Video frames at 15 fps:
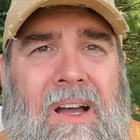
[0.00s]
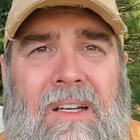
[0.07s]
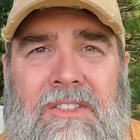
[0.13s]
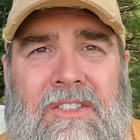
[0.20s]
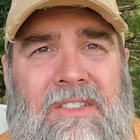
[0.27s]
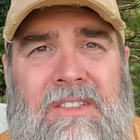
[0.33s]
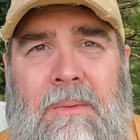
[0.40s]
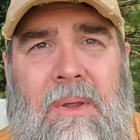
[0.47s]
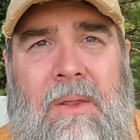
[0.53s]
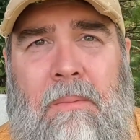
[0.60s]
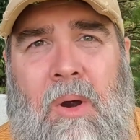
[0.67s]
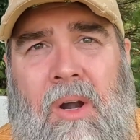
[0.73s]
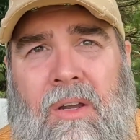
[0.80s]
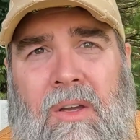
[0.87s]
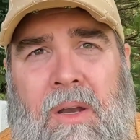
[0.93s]
Just some of them
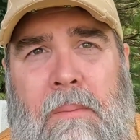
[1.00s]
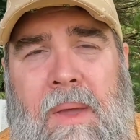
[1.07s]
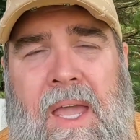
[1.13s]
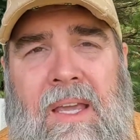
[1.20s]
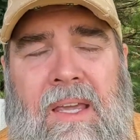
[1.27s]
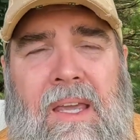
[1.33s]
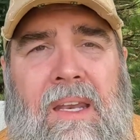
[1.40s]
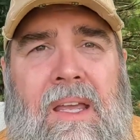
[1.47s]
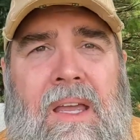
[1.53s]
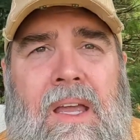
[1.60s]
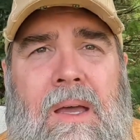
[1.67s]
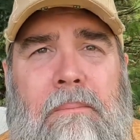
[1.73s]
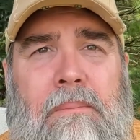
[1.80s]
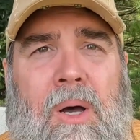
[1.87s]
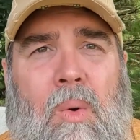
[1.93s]
aren't going to make it.
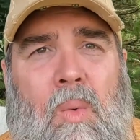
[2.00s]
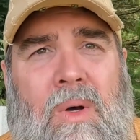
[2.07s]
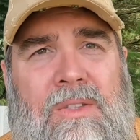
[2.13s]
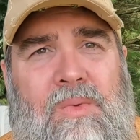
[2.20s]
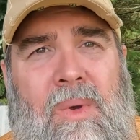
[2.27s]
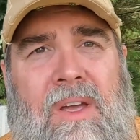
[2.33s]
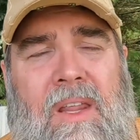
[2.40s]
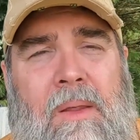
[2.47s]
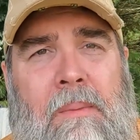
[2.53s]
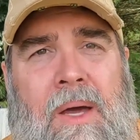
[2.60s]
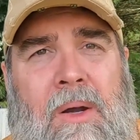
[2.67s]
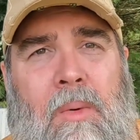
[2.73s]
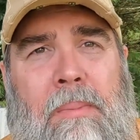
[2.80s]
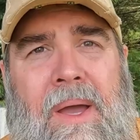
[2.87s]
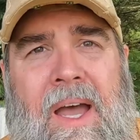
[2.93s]
But once we got them
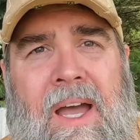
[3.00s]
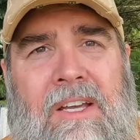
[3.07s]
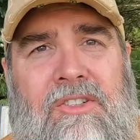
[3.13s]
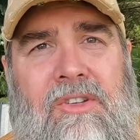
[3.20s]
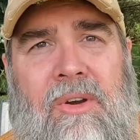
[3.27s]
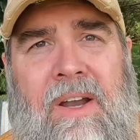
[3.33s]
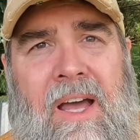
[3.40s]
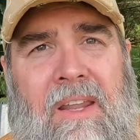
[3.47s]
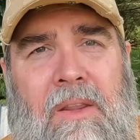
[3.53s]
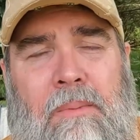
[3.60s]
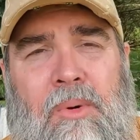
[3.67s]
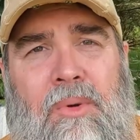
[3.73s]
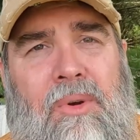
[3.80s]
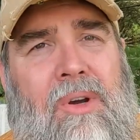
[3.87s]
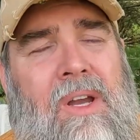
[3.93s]
out on pasture and out of the
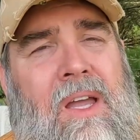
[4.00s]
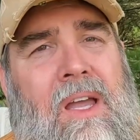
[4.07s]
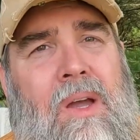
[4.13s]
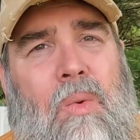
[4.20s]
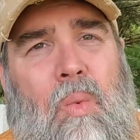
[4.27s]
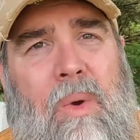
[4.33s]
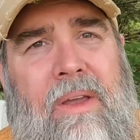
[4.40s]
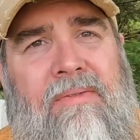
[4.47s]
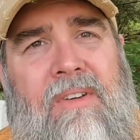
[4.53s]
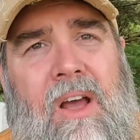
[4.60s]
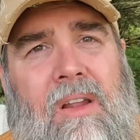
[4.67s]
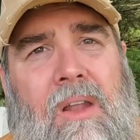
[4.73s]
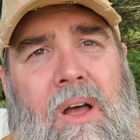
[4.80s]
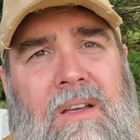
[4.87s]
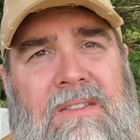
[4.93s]
brooder, we've
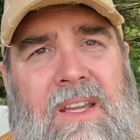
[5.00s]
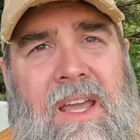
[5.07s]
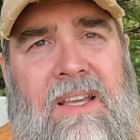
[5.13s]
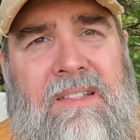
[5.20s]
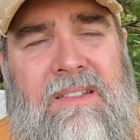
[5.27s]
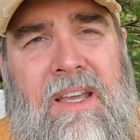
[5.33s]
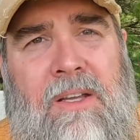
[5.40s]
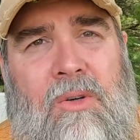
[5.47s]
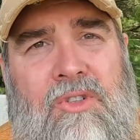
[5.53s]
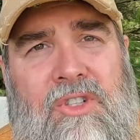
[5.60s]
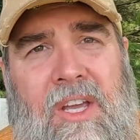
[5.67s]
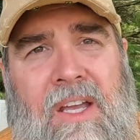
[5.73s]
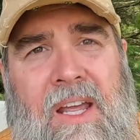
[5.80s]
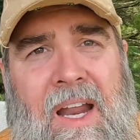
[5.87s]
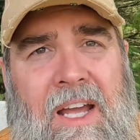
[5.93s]
not lost a single
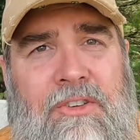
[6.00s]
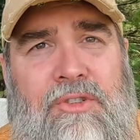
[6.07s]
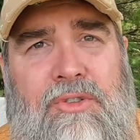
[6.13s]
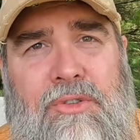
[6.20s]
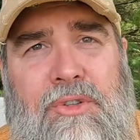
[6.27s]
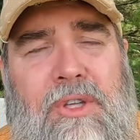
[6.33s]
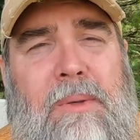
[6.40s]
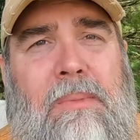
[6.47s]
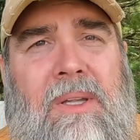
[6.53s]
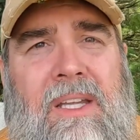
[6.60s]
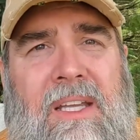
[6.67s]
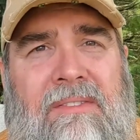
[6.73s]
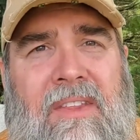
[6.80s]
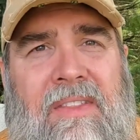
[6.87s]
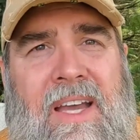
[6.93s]
chick. And I truly
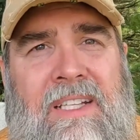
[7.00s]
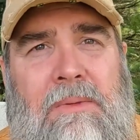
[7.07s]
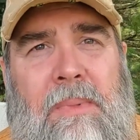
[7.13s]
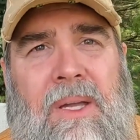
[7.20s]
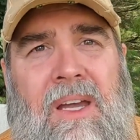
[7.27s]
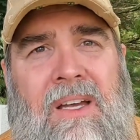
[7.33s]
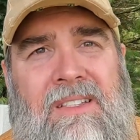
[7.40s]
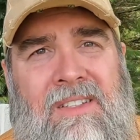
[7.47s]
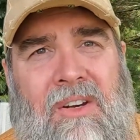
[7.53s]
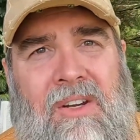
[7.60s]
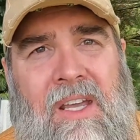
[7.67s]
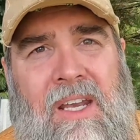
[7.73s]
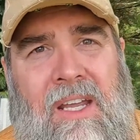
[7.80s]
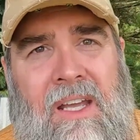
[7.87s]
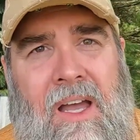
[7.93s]
believe that that's because they're
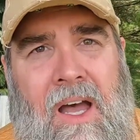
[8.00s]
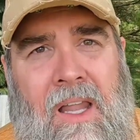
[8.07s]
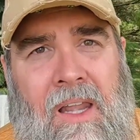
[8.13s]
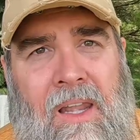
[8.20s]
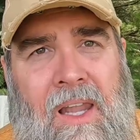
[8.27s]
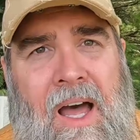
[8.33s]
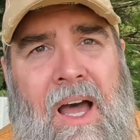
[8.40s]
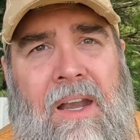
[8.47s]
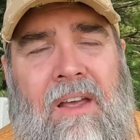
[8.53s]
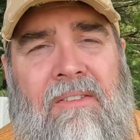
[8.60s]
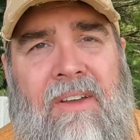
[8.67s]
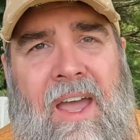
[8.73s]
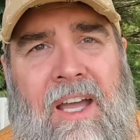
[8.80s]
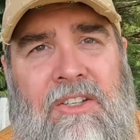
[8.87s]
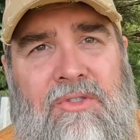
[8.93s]
getting a lot
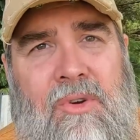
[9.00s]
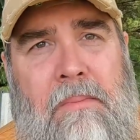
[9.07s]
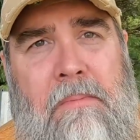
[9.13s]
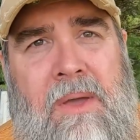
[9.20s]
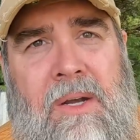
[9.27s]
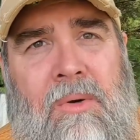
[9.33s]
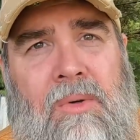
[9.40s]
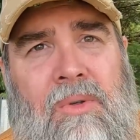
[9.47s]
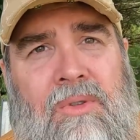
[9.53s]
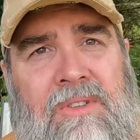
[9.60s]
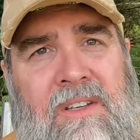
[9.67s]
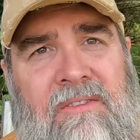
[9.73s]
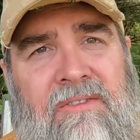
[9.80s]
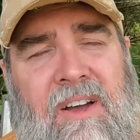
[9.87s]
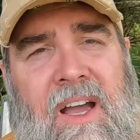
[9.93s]
of extra minerals
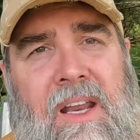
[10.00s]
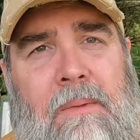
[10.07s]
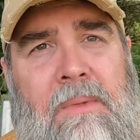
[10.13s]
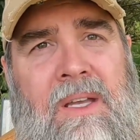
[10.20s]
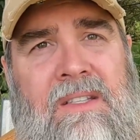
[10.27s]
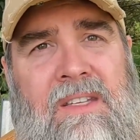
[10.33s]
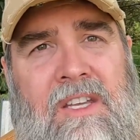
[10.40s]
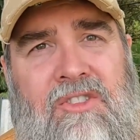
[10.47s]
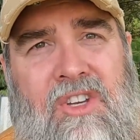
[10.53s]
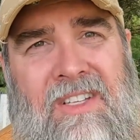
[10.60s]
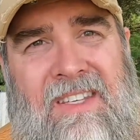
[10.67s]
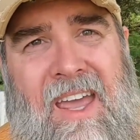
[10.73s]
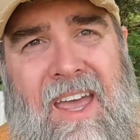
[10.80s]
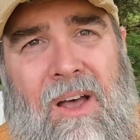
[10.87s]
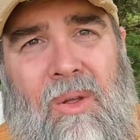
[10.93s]
and vitamins and
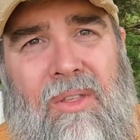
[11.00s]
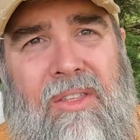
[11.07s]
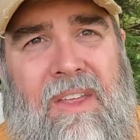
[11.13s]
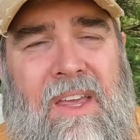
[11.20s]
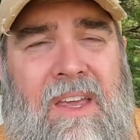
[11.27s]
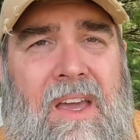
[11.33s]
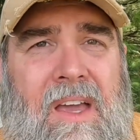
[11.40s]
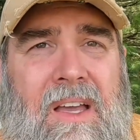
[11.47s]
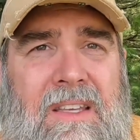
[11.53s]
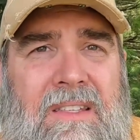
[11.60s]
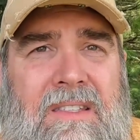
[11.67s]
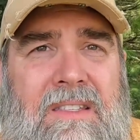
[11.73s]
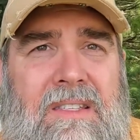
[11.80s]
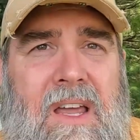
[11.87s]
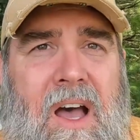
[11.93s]
just healthy
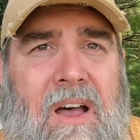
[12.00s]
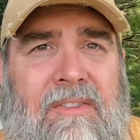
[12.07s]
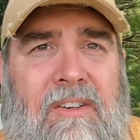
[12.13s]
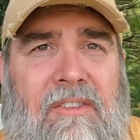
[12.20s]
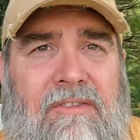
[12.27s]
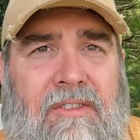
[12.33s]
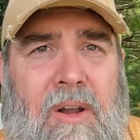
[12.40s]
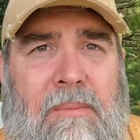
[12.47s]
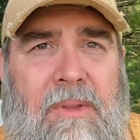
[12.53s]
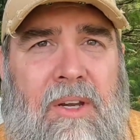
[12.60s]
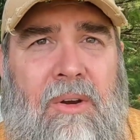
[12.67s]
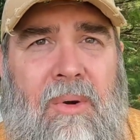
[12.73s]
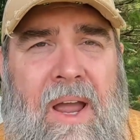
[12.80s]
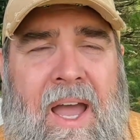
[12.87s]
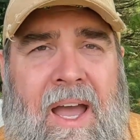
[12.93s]
stuff from the
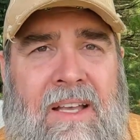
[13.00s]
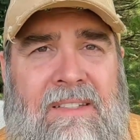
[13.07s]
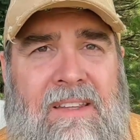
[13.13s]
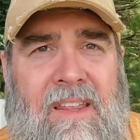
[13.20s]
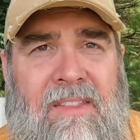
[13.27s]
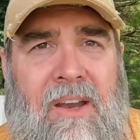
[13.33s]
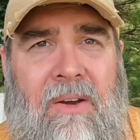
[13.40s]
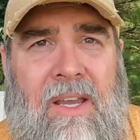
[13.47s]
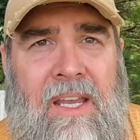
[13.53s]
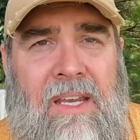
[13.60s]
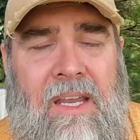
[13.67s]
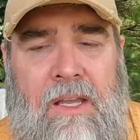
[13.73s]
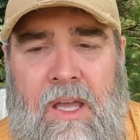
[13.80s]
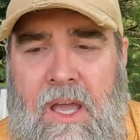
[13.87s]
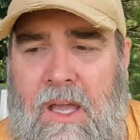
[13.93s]
grass that they're
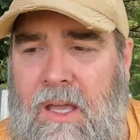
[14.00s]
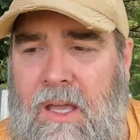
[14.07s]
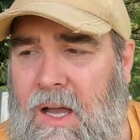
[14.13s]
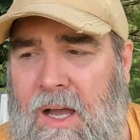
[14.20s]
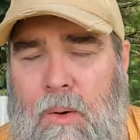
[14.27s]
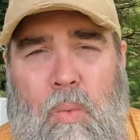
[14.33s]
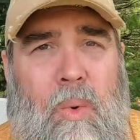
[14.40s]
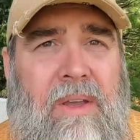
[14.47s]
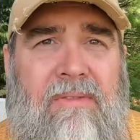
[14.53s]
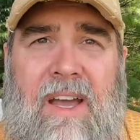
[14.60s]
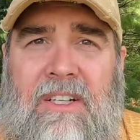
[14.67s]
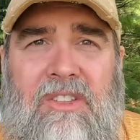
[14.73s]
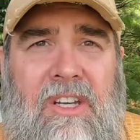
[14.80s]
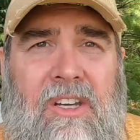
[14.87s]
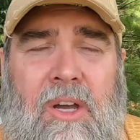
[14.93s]
eating. We've
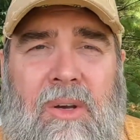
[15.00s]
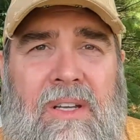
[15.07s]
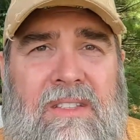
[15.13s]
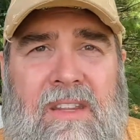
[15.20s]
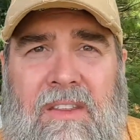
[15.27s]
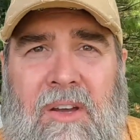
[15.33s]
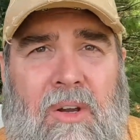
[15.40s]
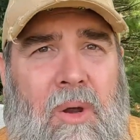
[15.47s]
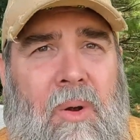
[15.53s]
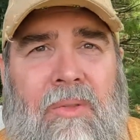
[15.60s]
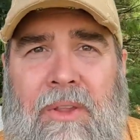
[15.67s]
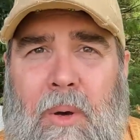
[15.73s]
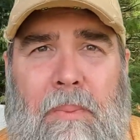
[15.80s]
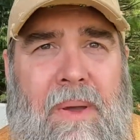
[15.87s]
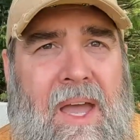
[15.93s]
actually noticed that they'll go
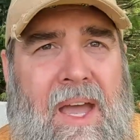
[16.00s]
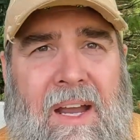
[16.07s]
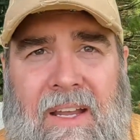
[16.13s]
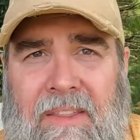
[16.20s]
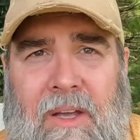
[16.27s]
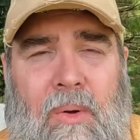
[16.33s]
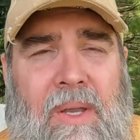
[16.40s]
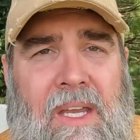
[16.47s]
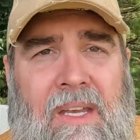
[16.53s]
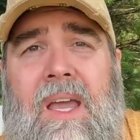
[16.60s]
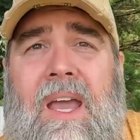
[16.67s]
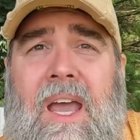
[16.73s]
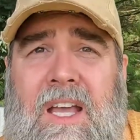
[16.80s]
and they'll peck and they'll eat.